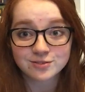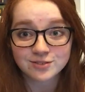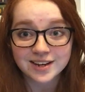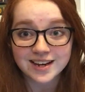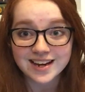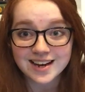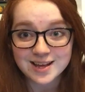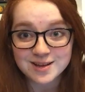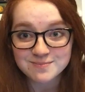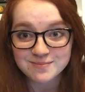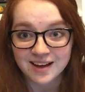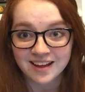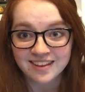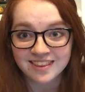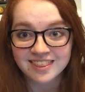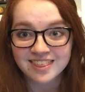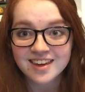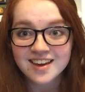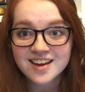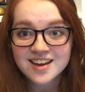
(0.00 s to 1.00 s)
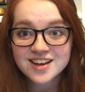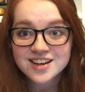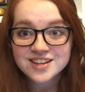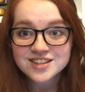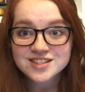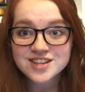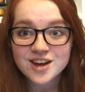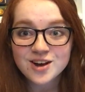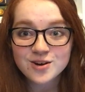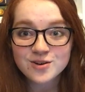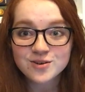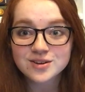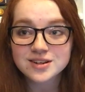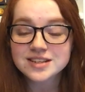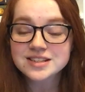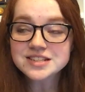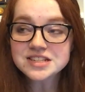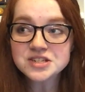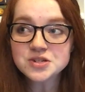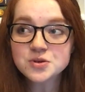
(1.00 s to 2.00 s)
reading month. So,
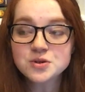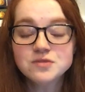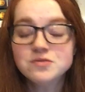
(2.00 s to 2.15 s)
to